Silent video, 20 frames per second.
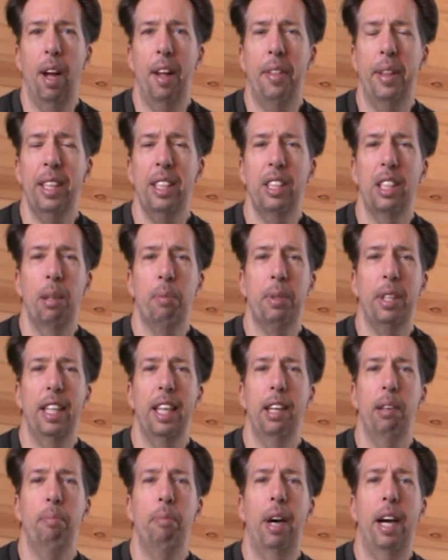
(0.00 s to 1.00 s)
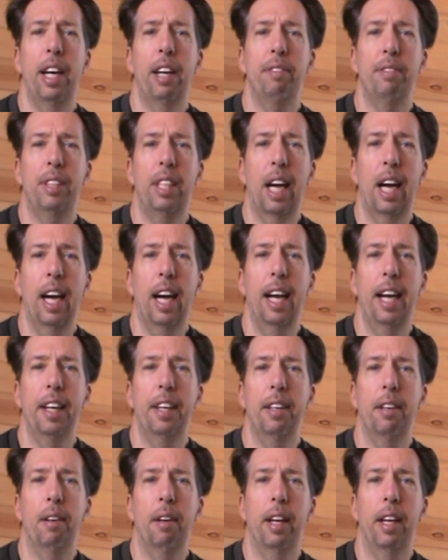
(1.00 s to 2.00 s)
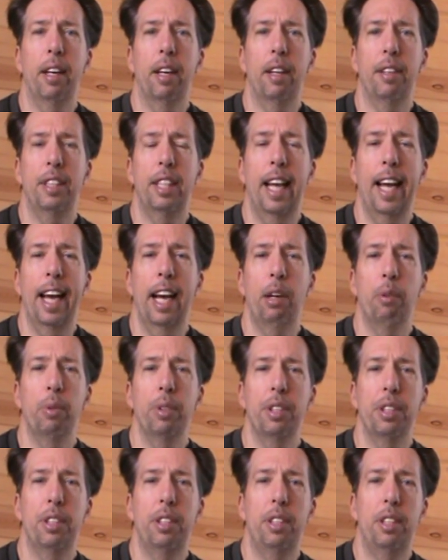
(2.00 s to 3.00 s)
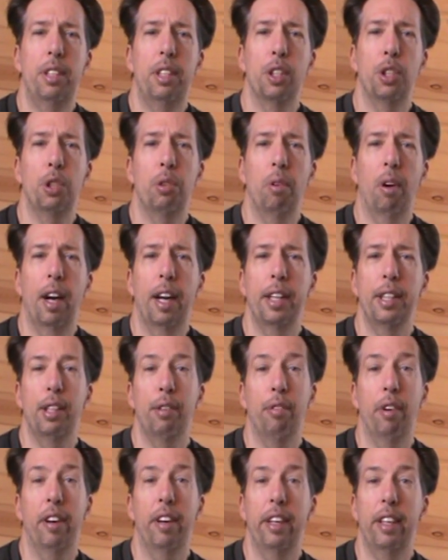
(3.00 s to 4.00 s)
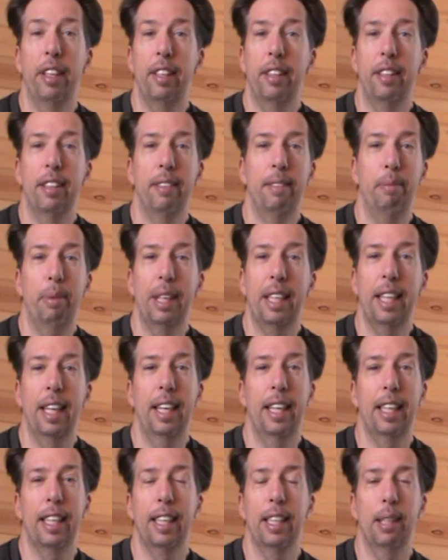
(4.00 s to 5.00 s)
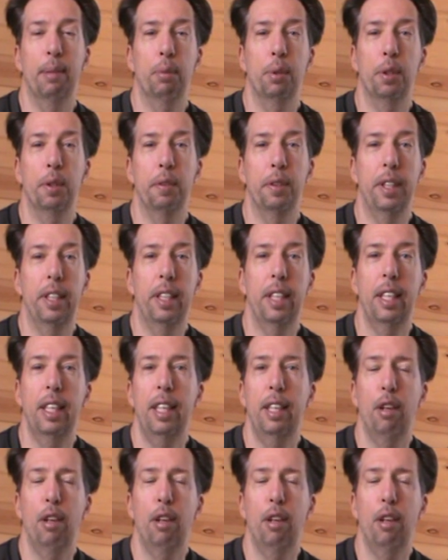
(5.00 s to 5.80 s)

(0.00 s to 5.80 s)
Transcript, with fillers: I think some kid might have died and, and a dad was distraught at the very beginning of the movie.